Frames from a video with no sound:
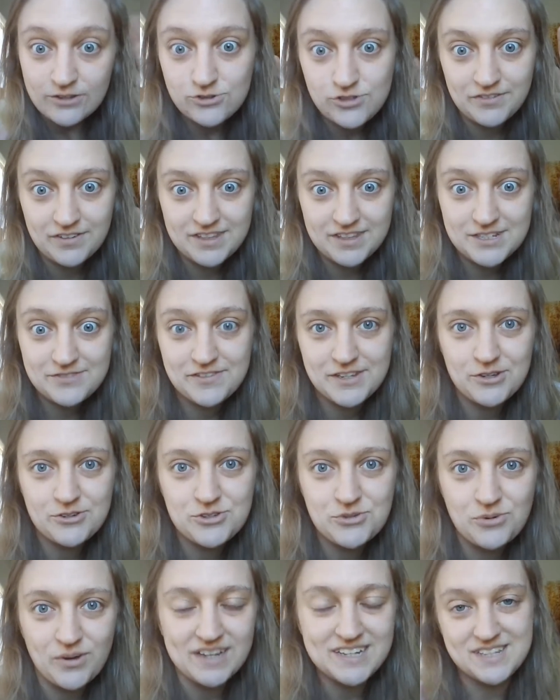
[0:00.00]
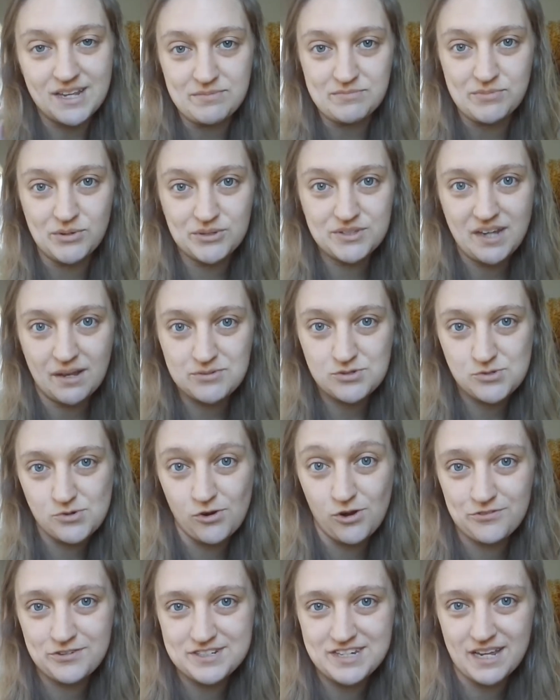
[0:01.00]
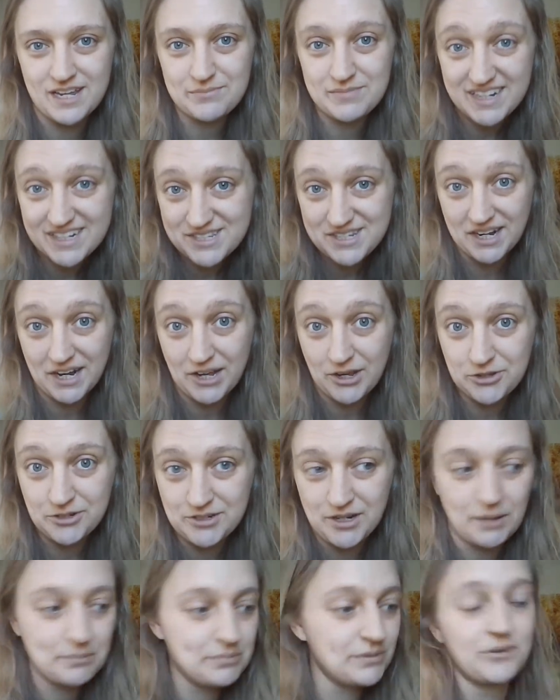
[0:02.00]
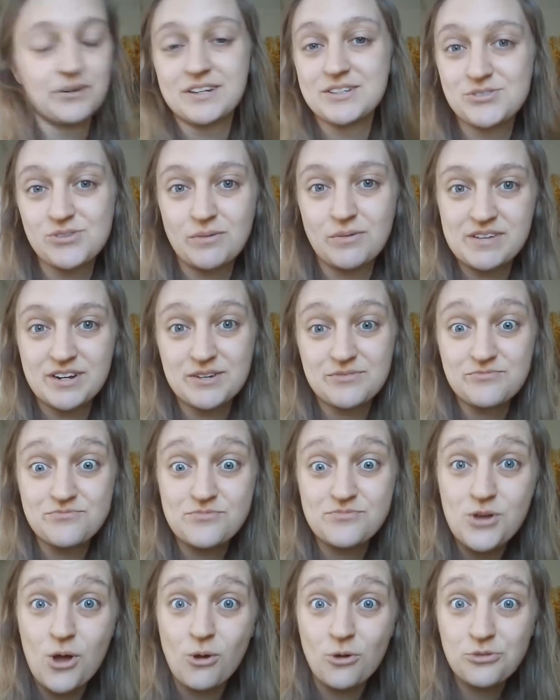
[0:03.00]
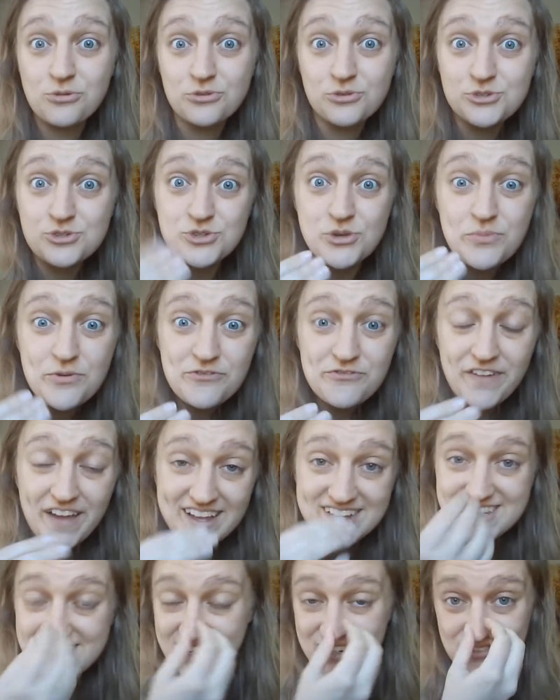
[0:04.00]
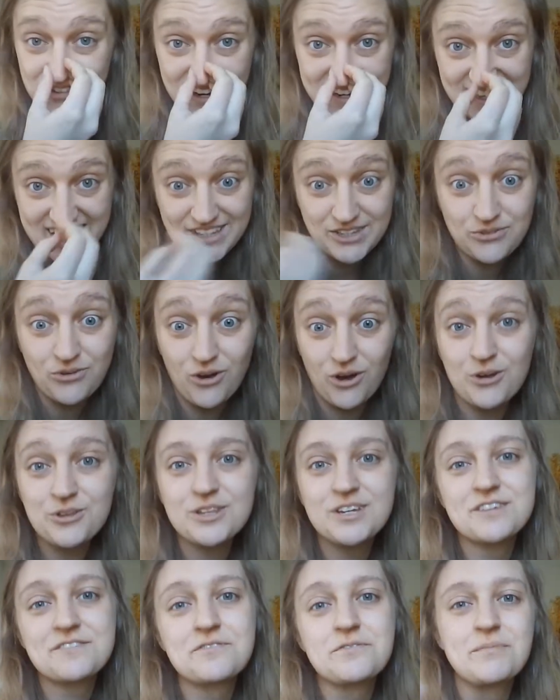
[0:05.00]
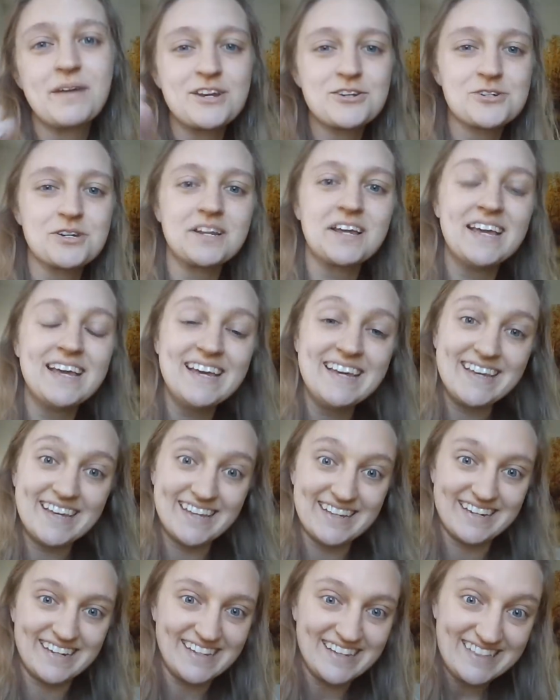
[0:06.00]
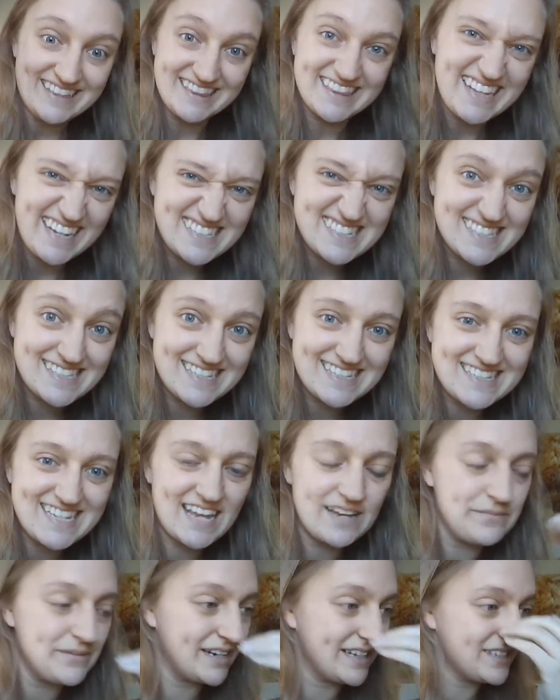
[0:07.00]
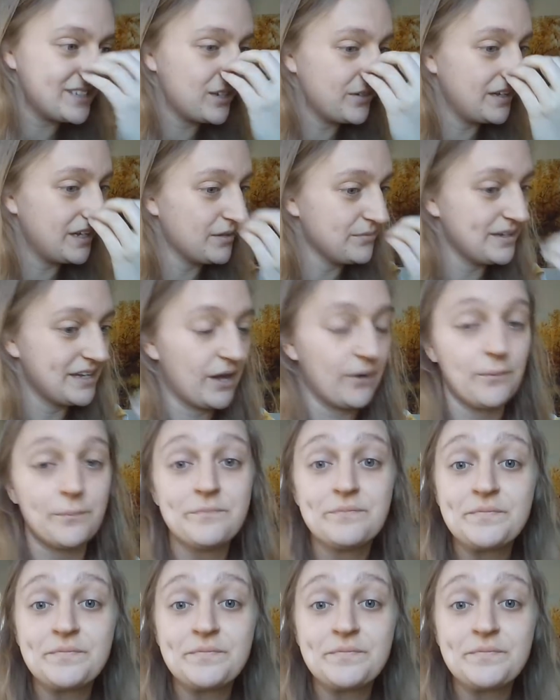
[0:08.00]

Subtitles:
done this video twice, and both times were over 10 minutes, and I couldn't upload it. So I'm going to go through super fast and try to get you all the information in less than 10 minutes. So here we go.